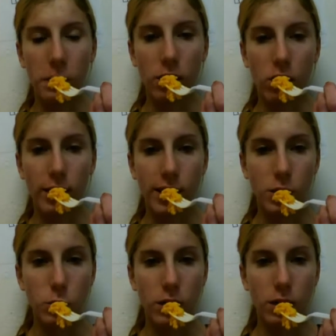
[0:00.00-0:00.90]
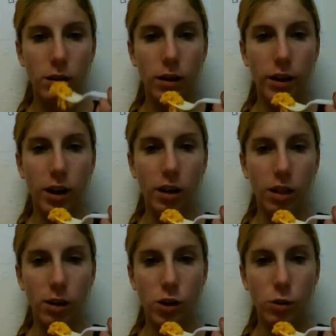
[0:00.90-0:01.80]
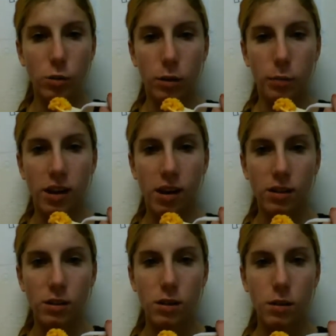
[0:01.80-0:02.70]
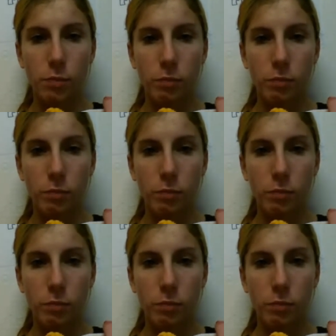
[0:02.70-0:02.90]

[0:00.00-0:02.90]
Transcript: me at all last week like I thought she would, because